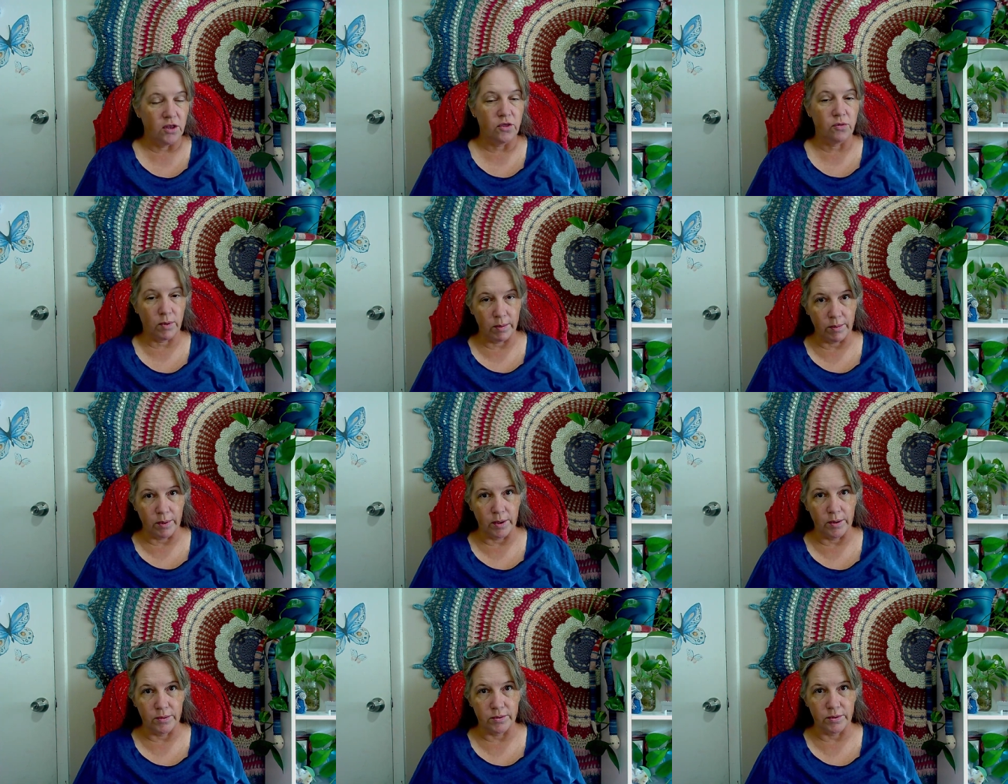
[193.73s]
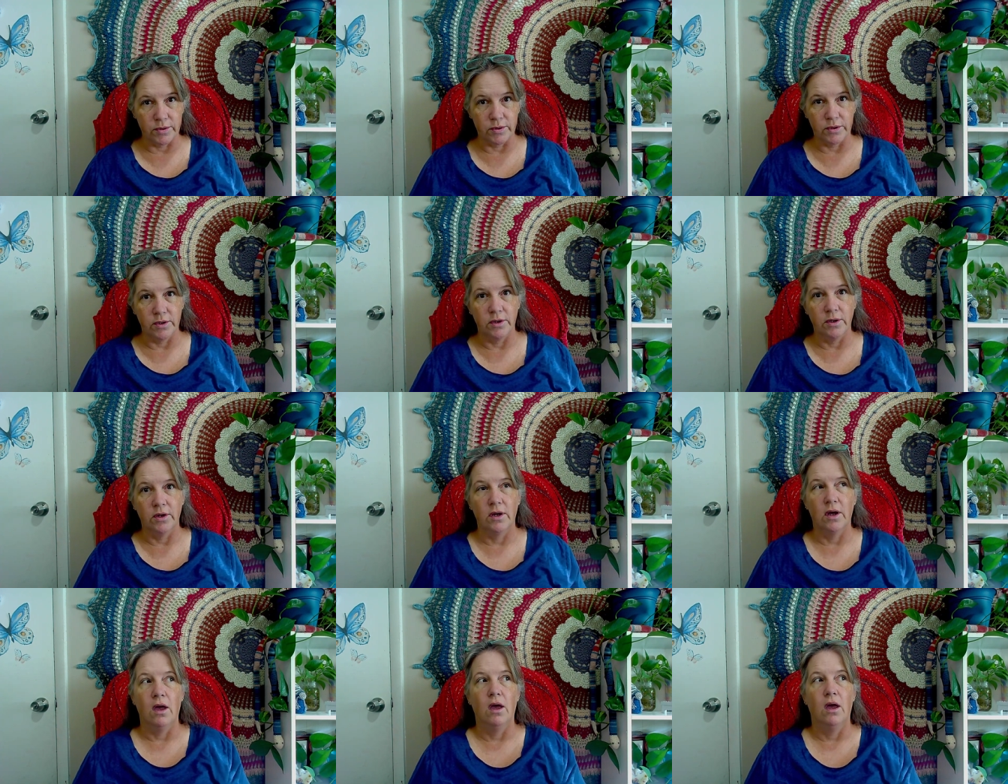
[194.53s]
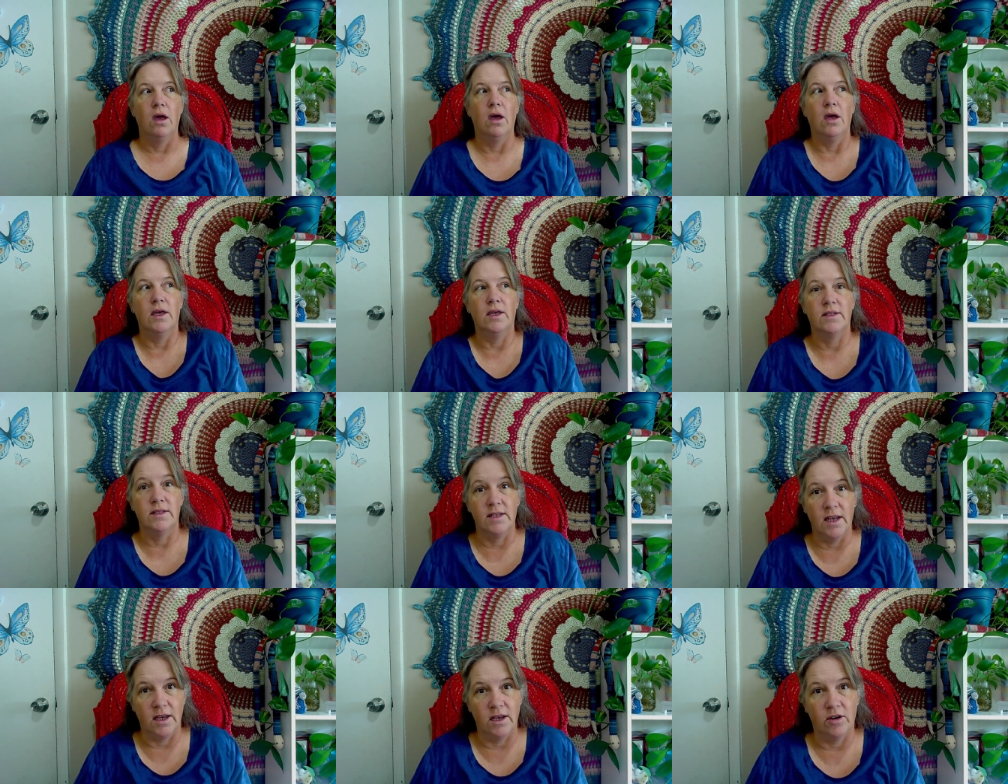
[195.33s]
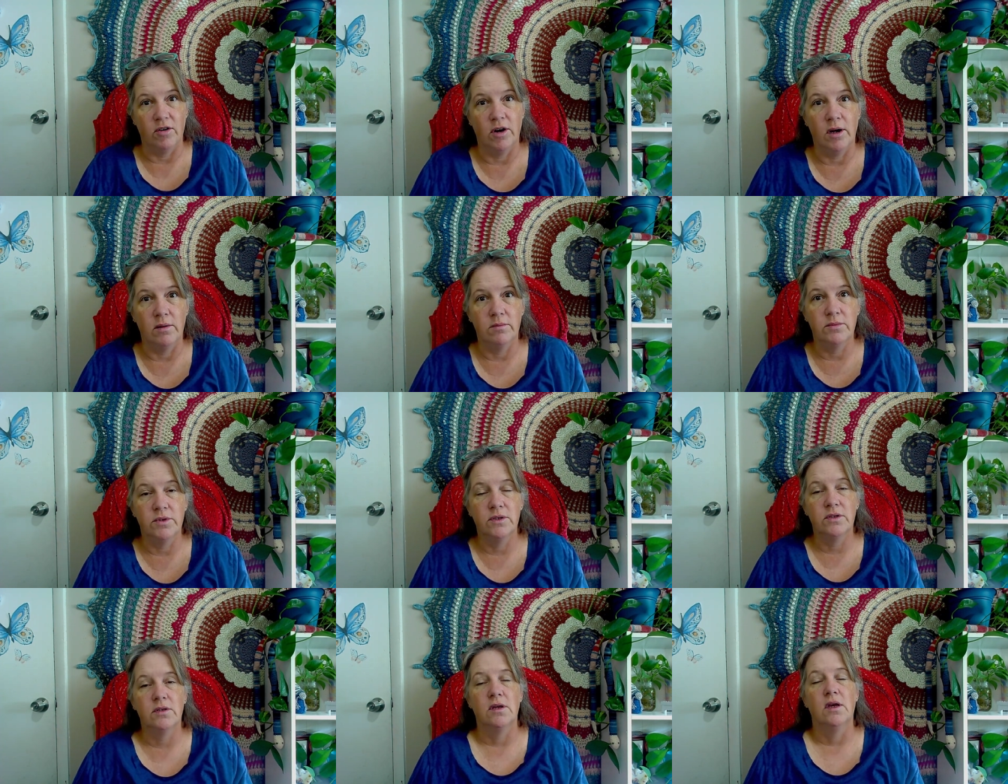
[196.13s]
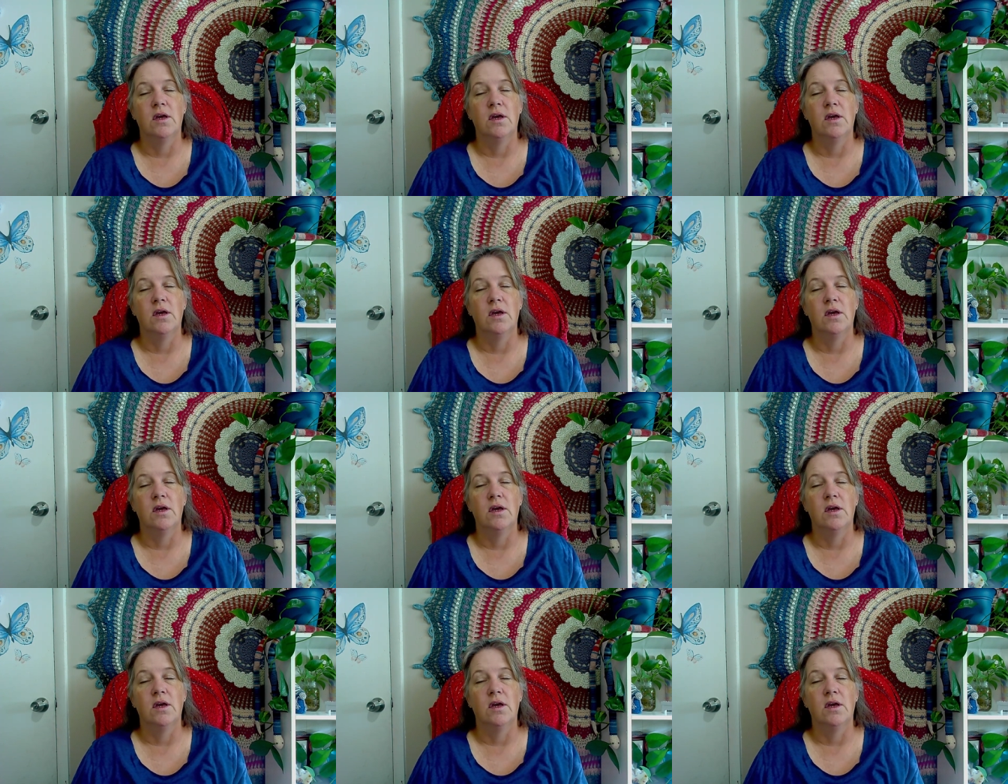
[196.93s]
three rows, it's ten grams.